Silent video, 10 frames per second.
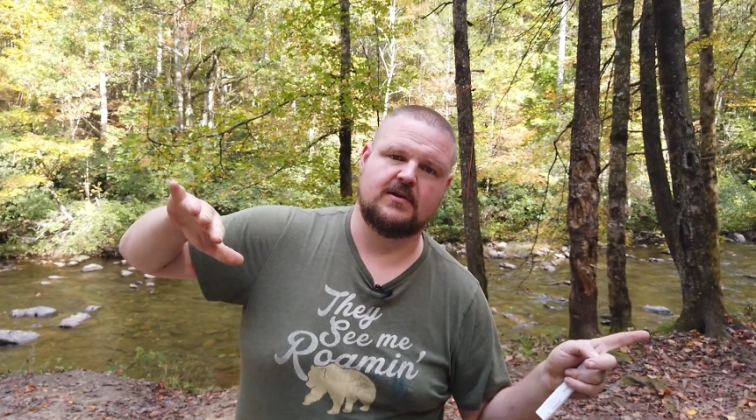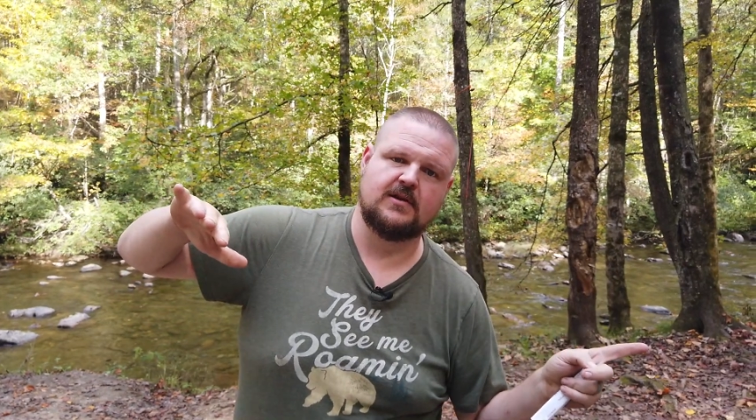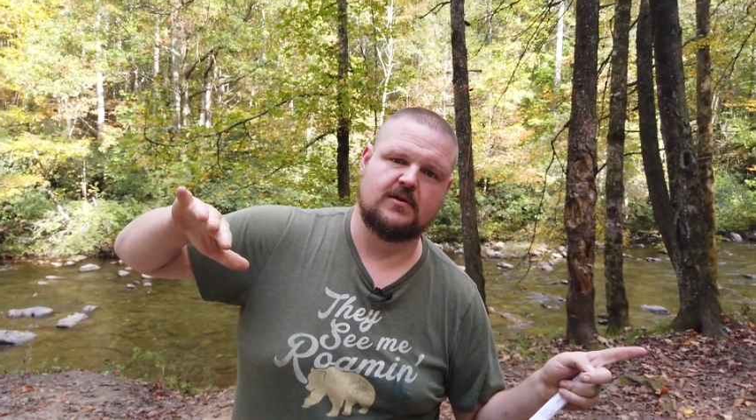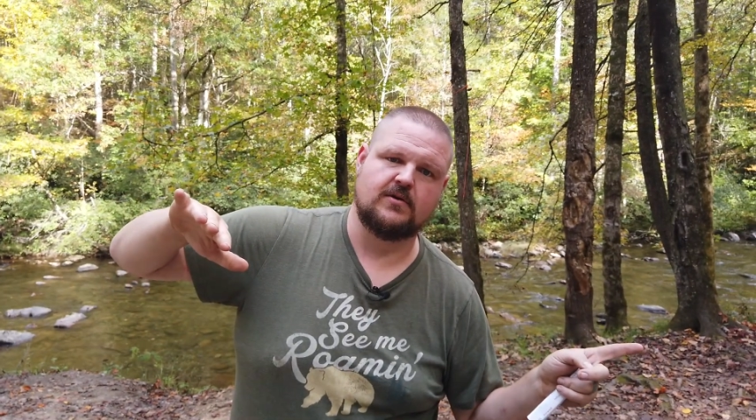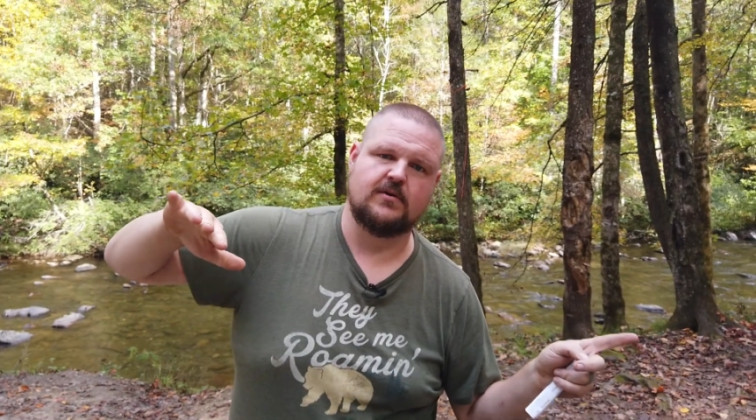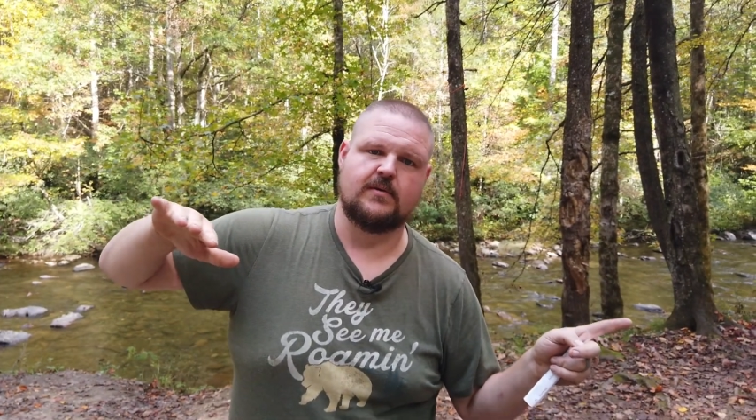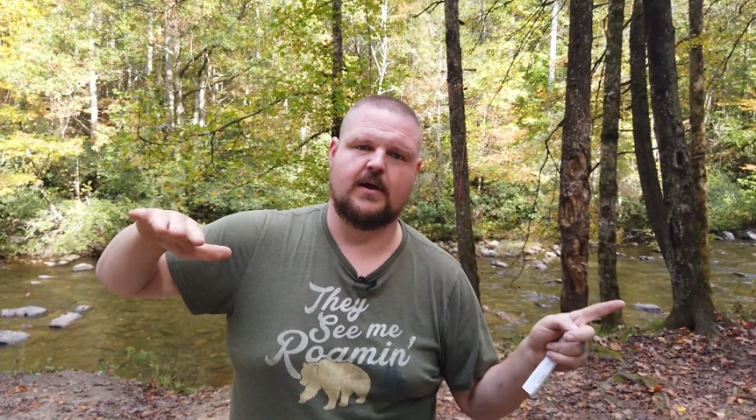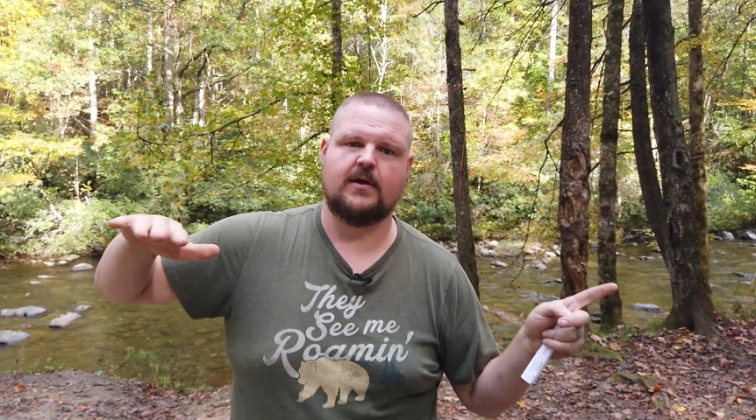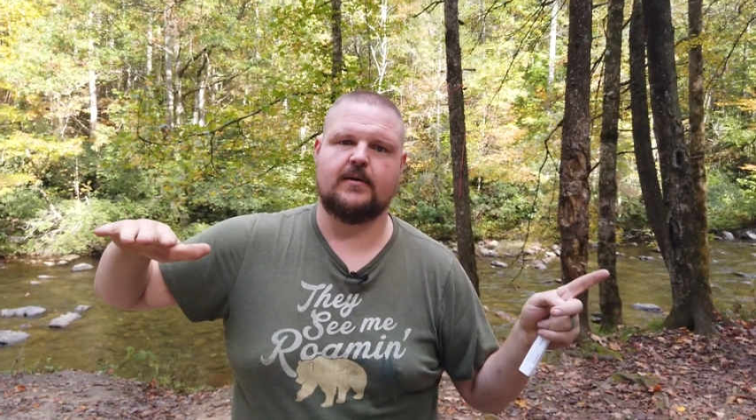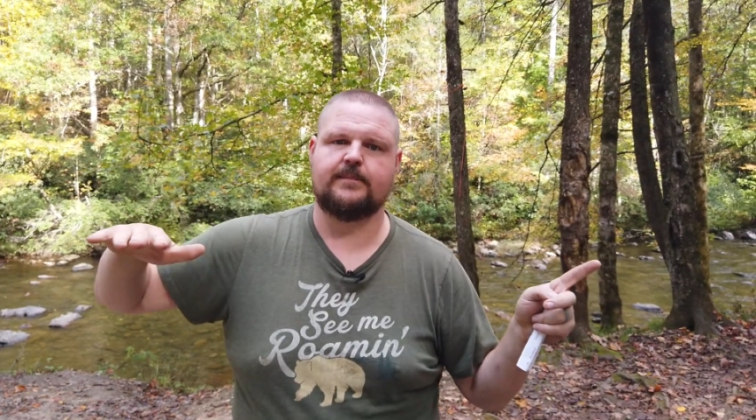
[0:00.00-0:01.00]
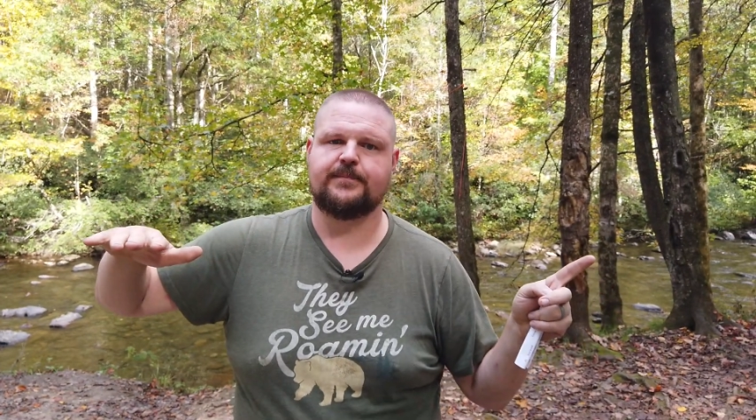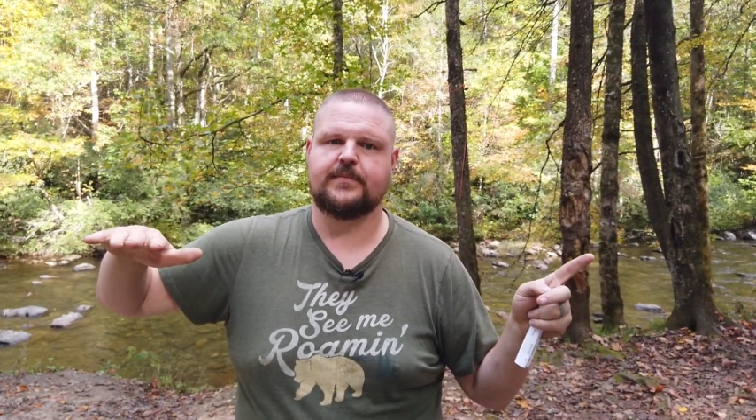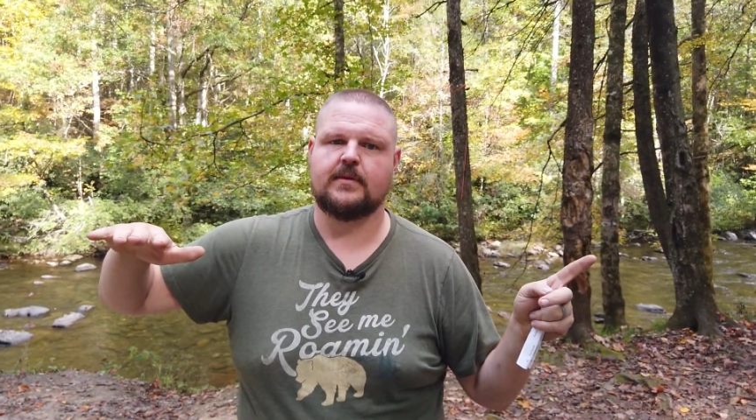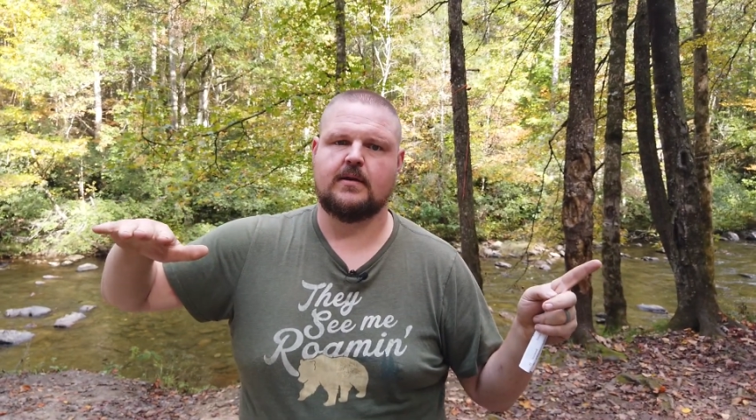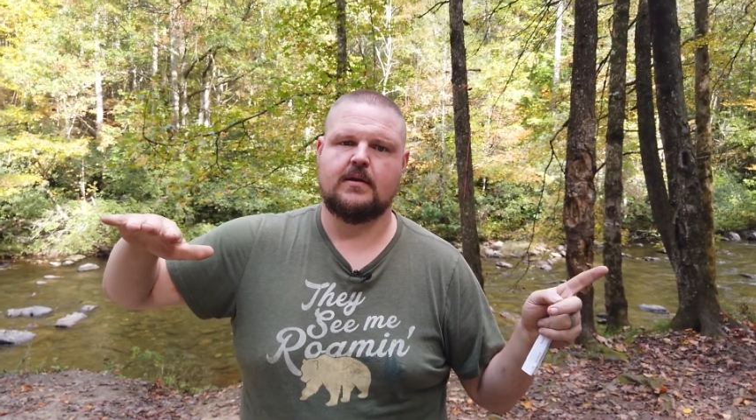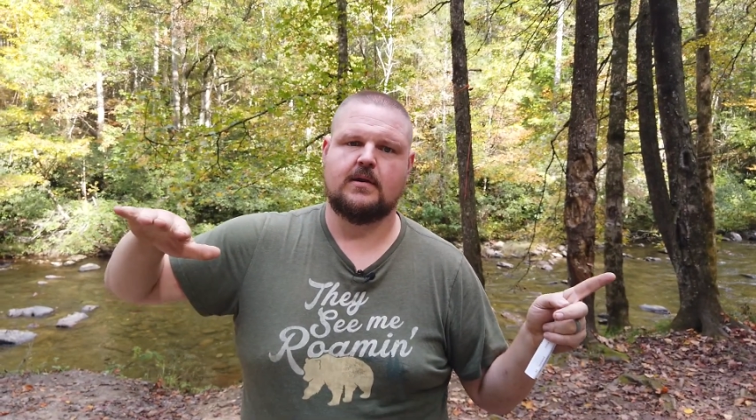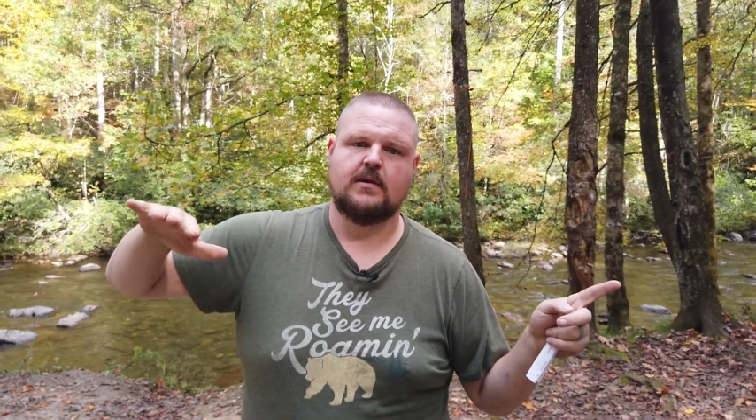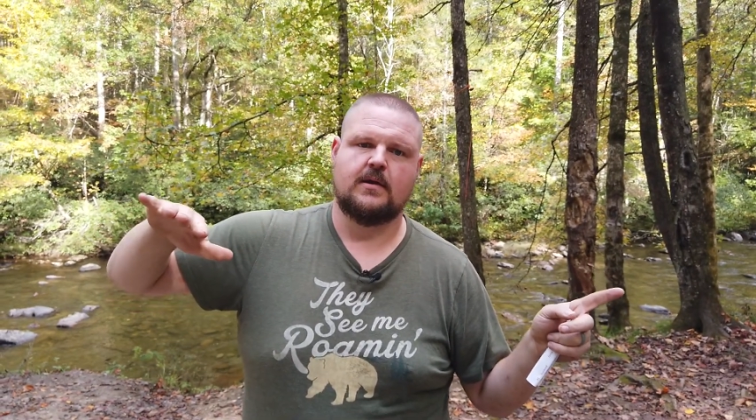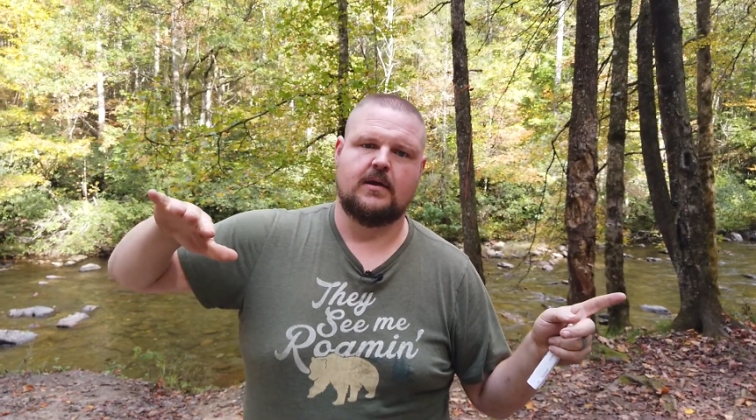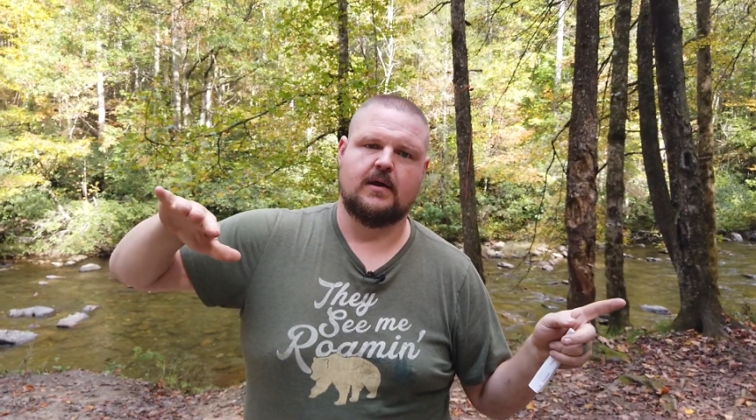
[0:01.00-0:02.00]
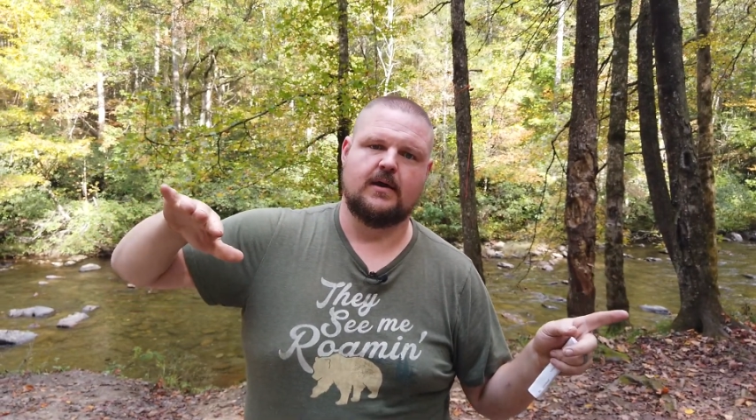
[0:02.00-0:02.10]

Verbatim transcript: a little uh,